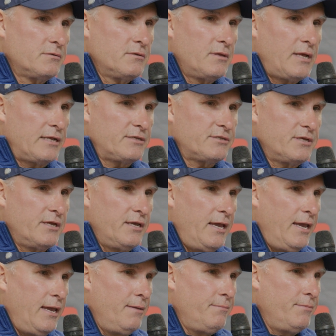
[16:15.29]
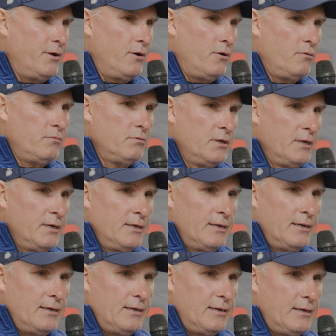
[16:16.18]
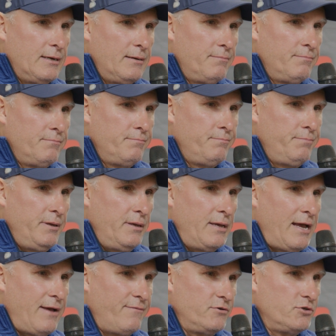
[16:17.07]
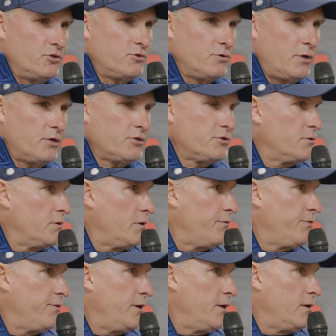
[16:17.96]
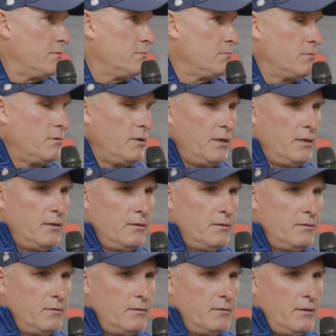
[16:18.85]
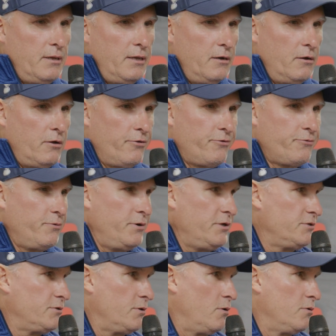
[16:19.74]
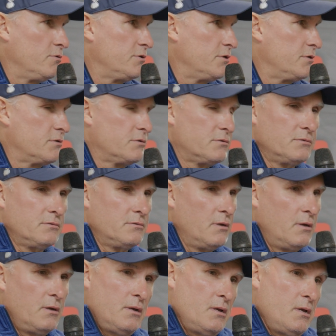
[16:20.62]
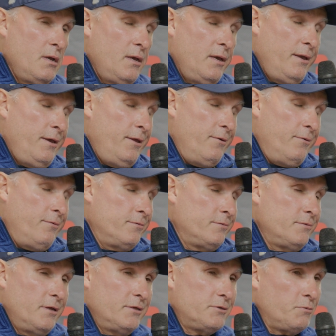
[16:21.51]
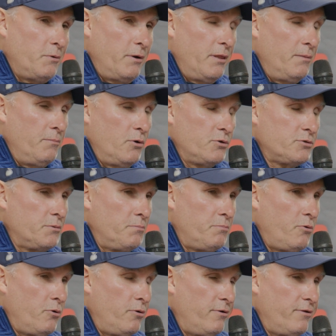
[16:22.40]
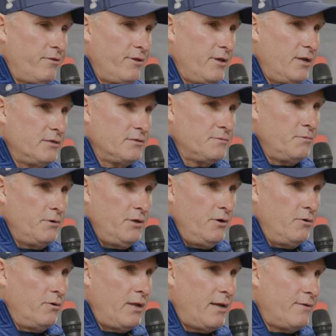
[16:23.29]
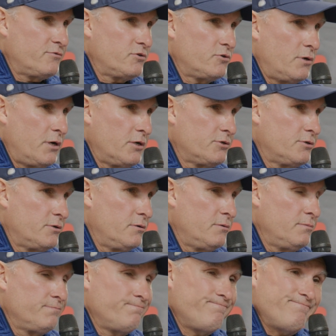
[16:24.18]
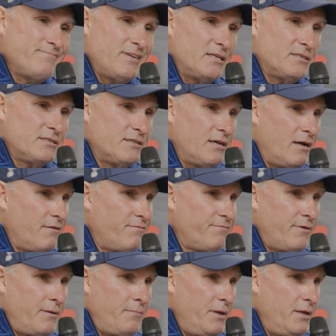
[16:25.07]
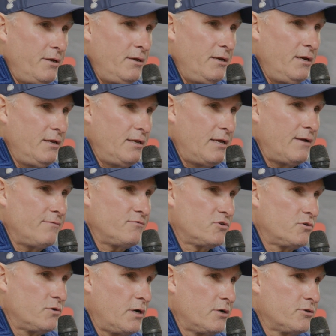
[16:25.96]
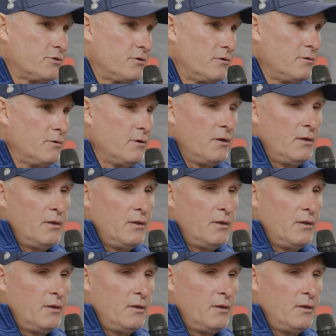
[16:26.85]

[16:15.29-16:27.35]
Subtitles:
that's the game, having structure out there in all three zones is, it's one of the most important things. When you don't have structure, it's tough. I mean, you need to have structure.